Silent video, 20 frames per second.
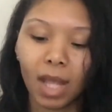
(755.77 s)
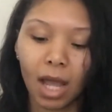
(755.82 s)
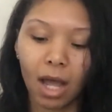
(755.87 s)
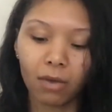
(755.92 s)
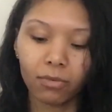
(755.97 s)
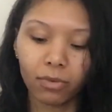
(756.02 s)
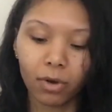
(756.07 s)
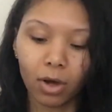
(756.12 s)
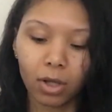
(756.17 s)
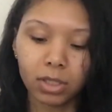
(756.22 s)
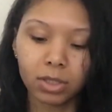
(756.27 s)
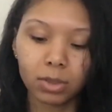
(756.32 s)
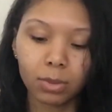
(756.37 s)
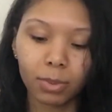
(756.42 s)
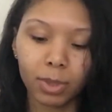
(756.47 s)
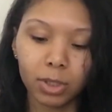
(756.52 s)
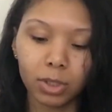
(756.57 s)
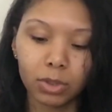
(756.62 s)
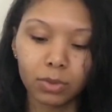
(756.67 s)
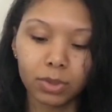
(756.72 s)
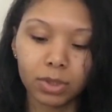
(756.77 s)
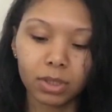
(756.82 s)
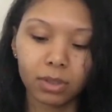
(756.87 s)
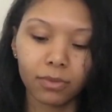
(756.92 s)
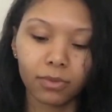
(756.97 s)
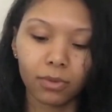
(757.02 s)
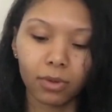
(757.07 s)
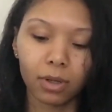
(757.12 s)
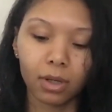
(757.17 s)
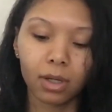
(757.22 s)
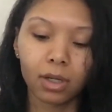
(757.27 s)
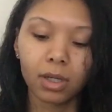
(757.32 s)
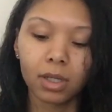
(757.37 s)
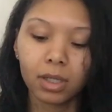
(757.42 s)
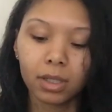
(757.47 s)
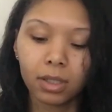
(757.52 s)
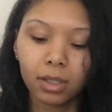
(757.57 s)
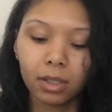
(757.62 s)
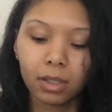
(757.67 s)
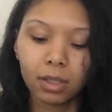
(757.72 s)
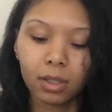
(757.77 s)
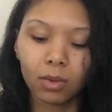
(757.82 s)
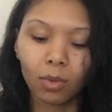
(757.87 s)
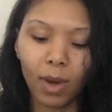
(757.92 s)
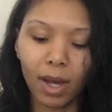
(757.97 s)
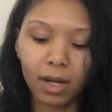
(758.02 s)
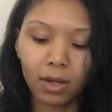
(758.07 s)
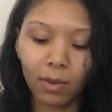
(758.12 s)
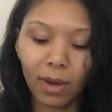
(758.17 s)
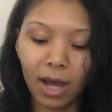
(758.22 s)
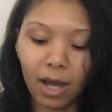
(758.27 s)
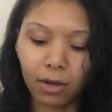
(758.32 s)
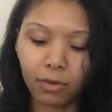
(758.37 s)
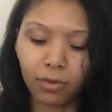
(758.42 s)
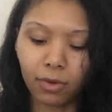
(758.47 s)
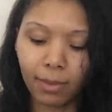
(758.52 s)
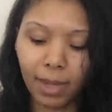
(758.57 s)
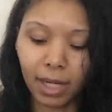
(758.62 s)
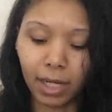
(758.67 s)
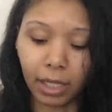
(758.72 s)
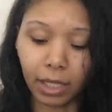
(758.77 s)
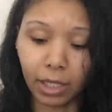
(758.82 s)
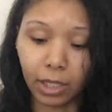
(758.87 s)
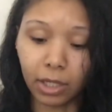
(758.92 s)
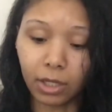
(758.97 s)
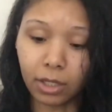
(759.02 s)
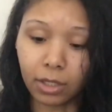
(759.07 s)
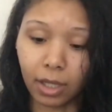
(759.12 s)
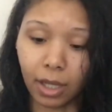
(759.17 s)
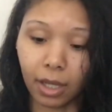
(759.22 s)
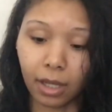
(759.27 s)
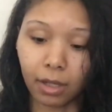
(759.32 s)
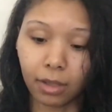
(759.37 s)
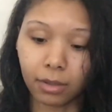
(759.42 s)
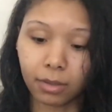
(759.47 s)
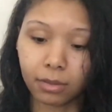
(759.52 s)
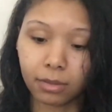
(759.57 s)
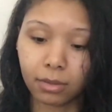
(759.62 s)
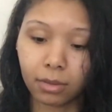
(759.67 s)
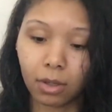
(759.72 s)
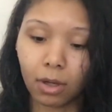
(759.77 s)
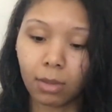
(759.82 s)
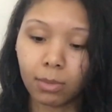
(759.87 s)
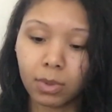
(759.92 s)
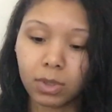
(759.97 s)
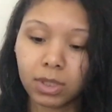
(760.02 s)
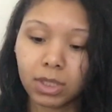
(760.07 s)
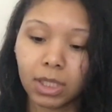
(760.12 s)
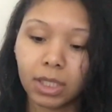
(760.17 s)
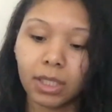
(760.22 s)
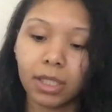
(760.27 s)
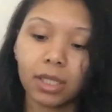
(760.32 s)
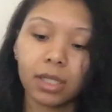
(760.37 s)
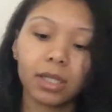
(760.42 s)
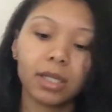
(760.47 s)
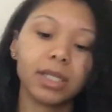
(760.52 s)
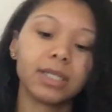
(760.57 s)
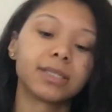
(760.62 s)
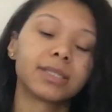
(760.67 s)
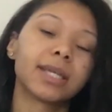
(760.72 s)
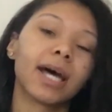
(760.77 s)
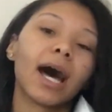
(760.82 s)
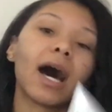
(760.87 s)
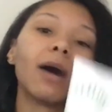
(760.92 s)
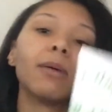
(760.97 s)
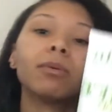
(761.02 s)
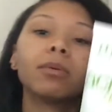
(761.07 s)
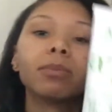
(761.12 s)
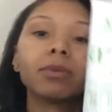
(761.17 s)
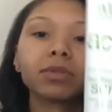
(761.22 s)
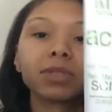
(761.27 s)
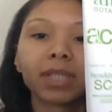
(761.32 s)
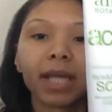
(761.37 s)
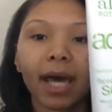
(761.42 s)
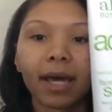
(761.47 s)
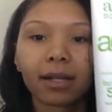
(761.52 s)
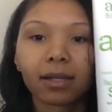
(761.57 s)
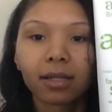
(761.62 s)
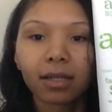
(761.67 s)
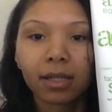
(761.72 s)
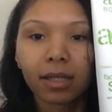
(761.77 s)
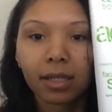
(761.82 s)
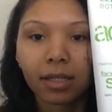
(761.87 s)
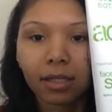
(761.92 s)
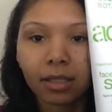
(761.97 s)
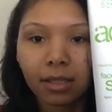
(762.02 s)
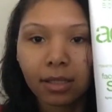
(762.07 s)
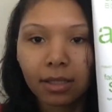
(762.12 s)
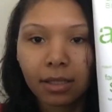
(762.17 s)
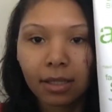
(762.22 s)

I've also been using for quite a while, for about a year now, or almost a year, is the Alba Botanica,